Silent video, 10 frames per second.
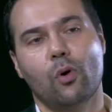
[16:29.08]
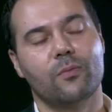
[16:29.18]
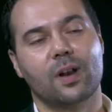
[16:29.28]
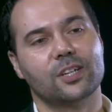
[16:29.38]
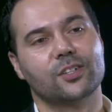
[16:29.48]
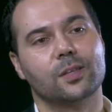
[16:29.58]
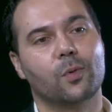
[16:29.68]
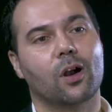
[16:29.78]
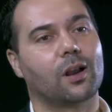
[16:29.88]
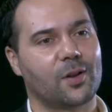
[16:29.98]
Not in relation to the
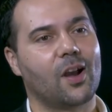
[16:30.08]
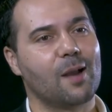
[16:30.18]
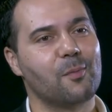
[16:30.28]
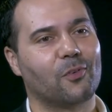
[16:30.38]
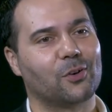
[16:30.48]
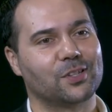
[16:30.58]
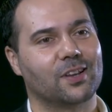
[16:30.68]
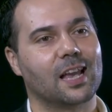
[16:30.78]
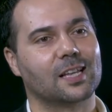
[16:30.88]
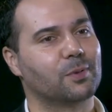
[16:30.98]
book. I mean, I am a
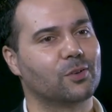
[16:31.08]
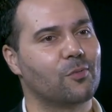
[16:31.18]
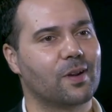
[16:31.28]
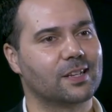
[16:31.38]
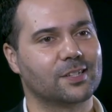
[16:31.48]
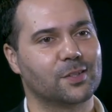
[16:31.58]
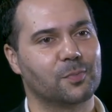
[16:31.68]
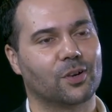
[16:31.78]
provocateur, yes, but not in relation to the